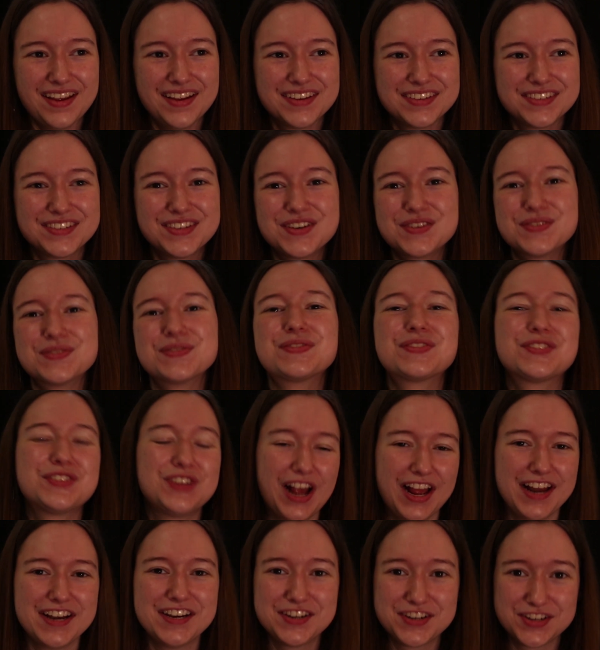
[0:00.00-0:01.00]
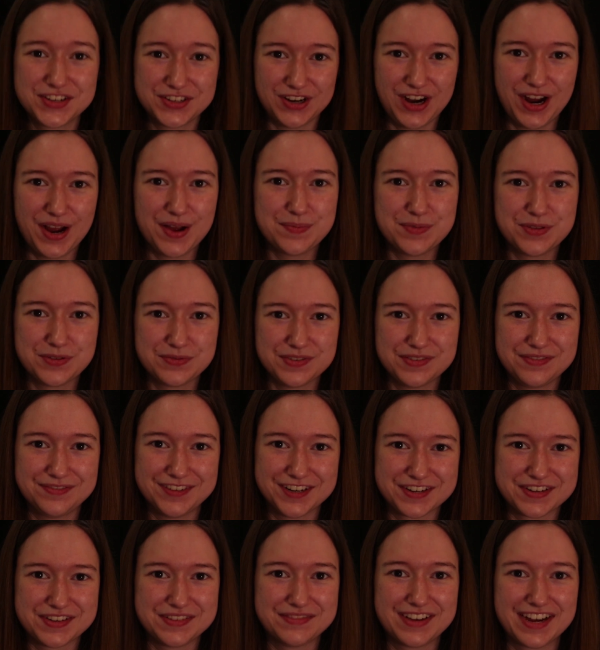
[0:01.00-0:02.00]
So try to describe the
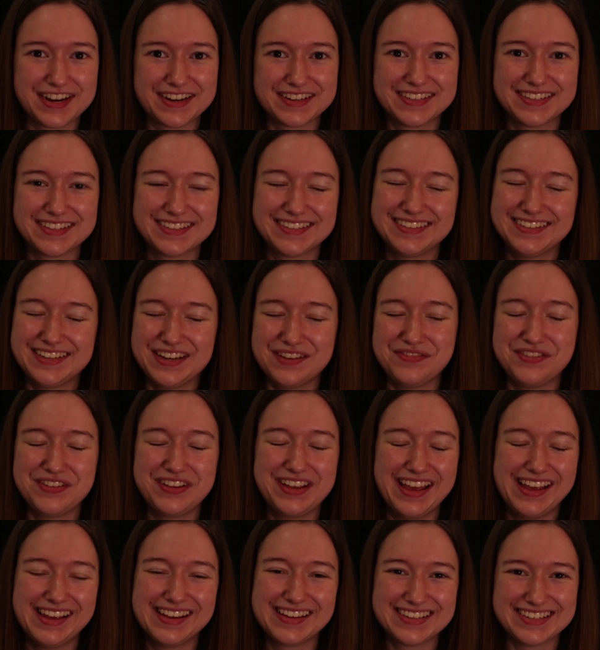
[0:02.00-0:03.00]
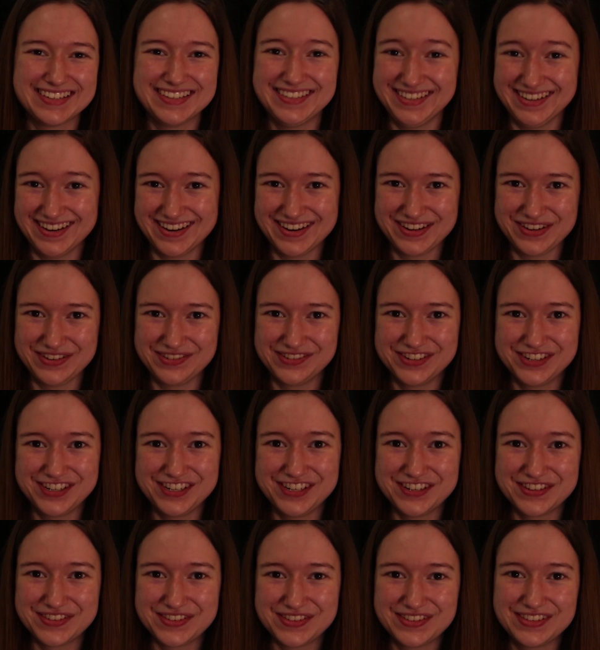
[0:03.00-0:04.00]
reverse device. If you can't, it's not a huge
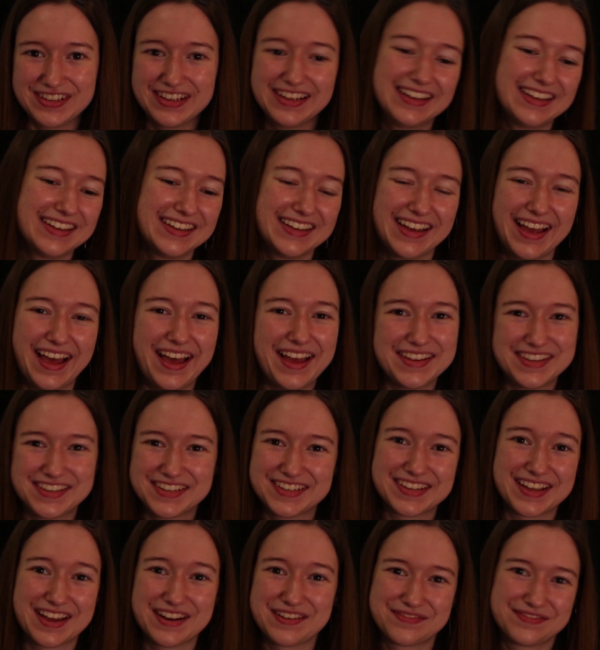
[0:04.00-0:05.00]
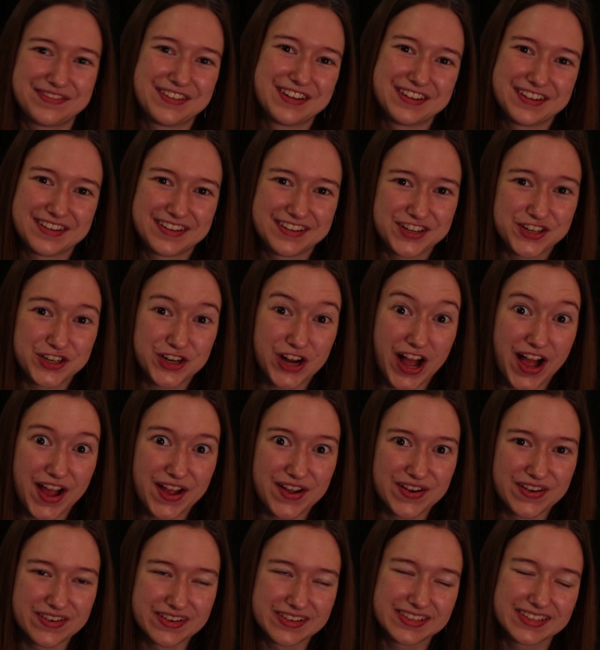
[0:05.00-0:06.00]
deal. It's just kind of fun to try,
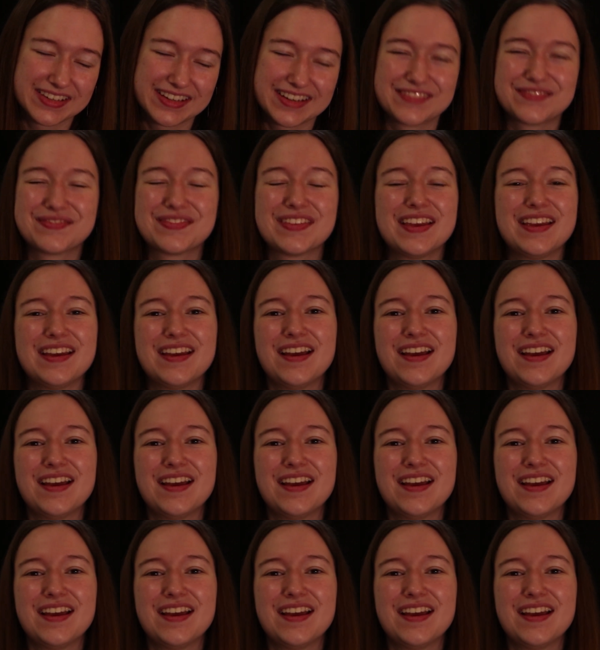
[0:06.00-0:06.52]
honestly.